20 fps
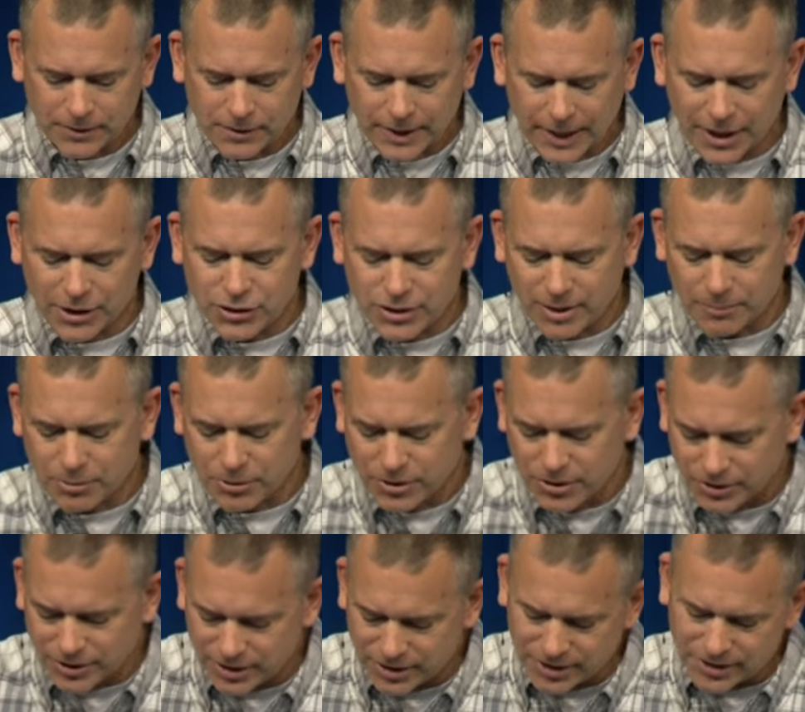Acts chapter
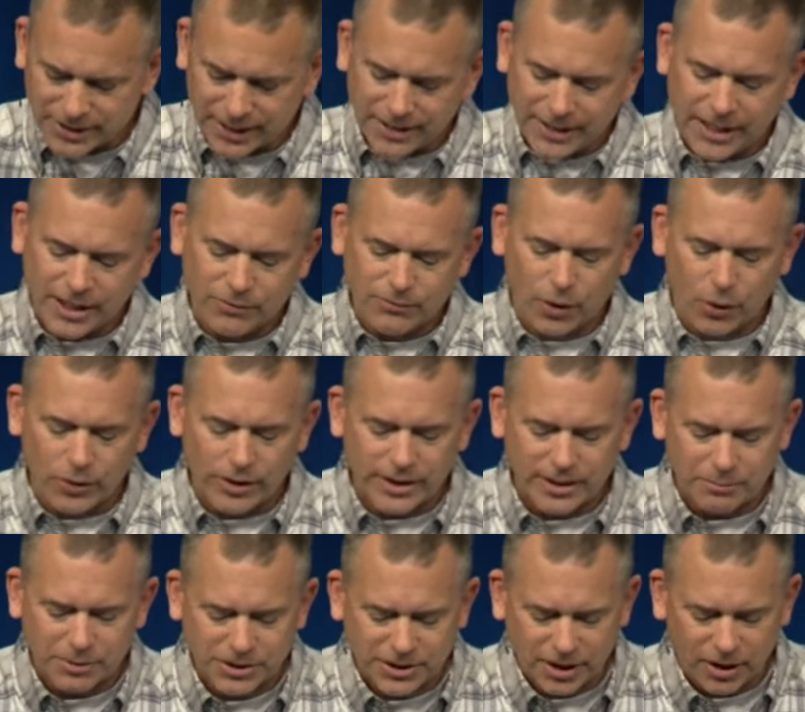2 says this And they devoted
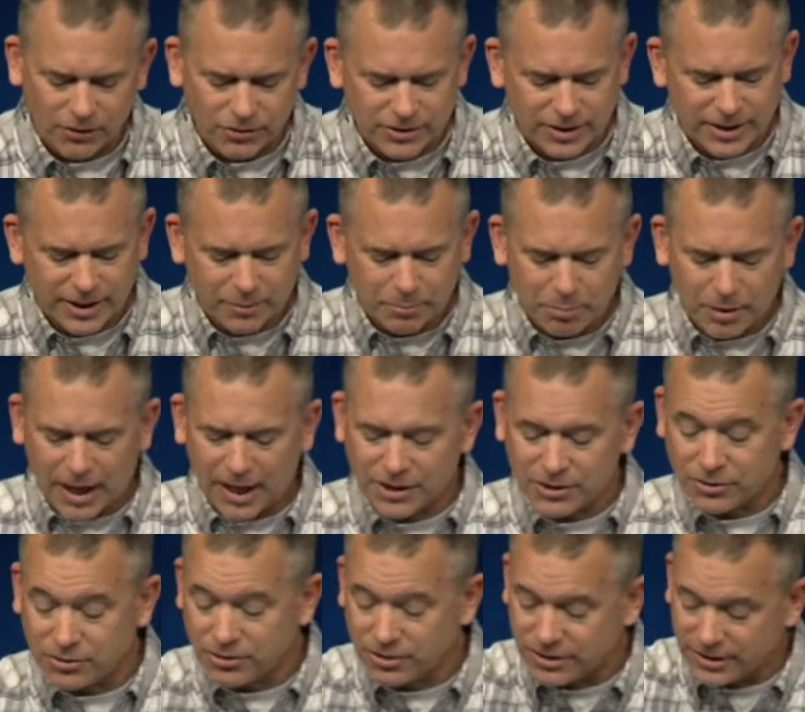themselves to the
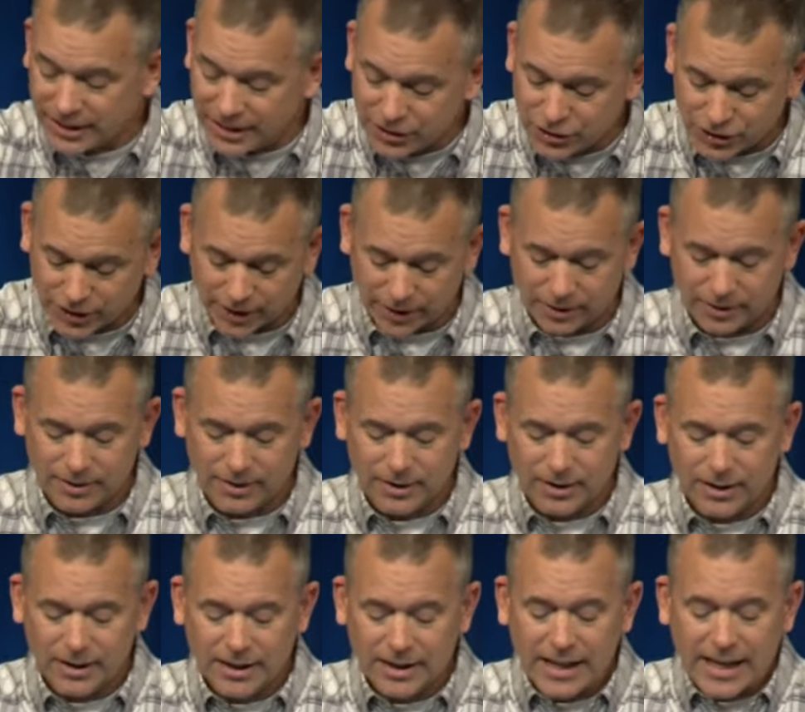apostles' teaching
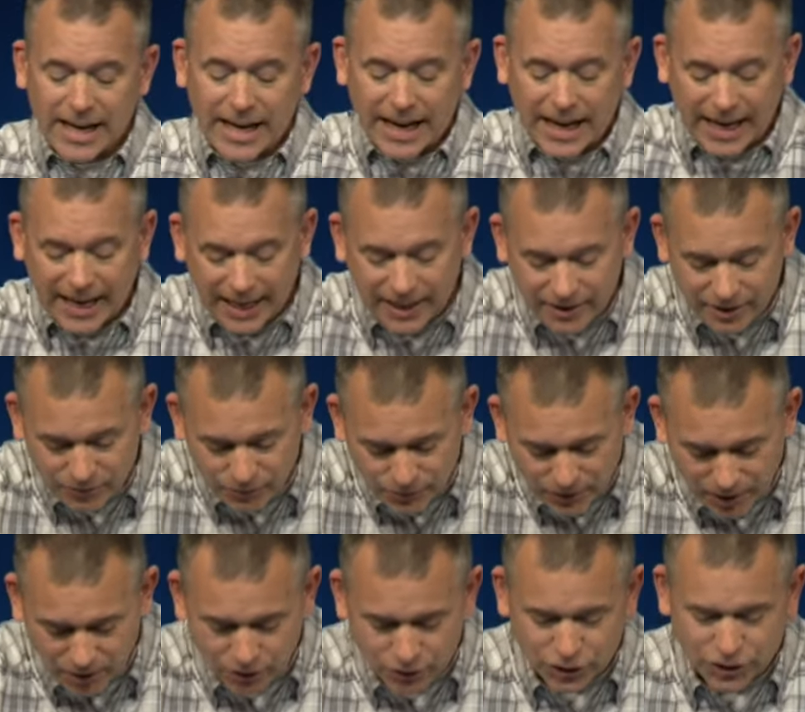and the
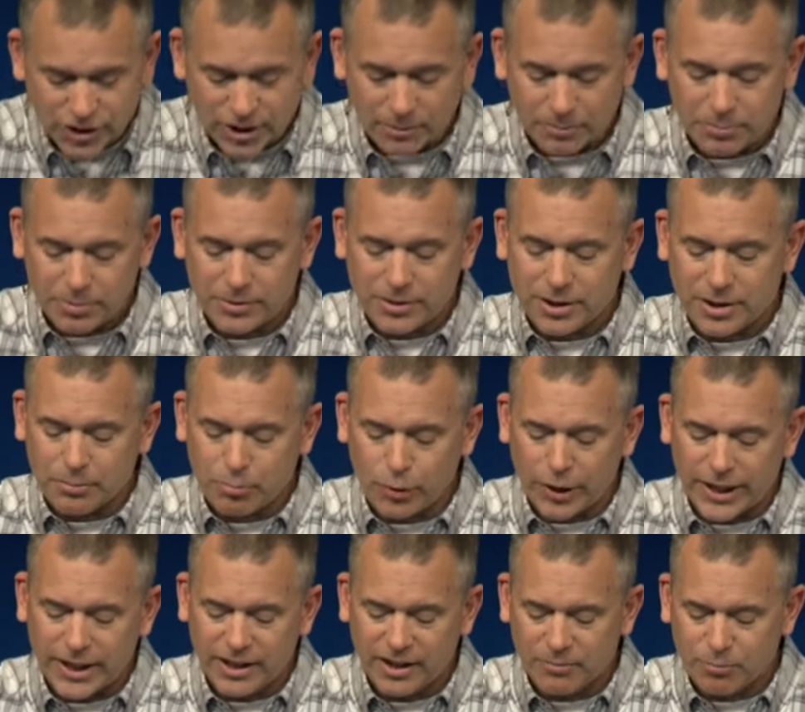fellowship, to the
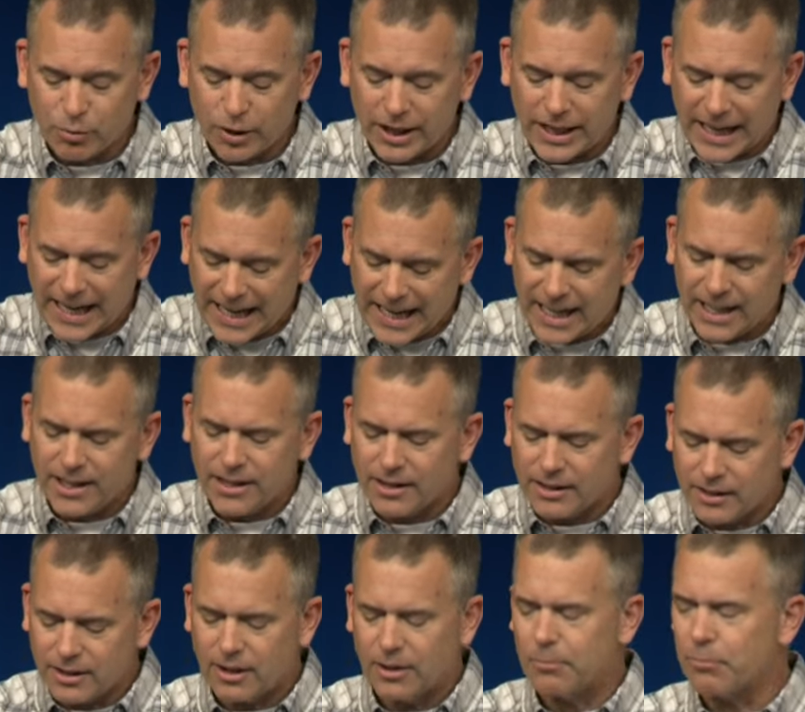breaking of bread and
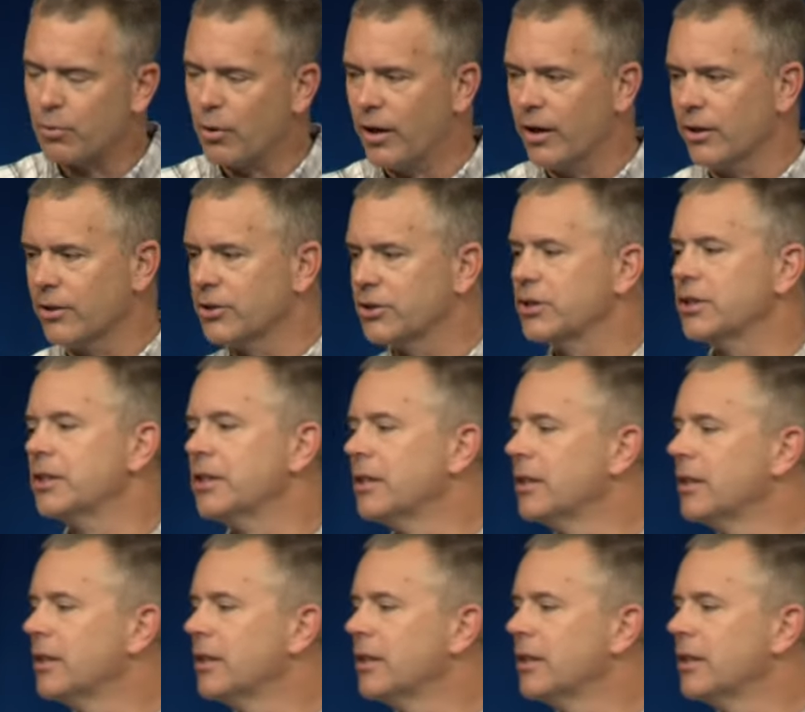the prayers.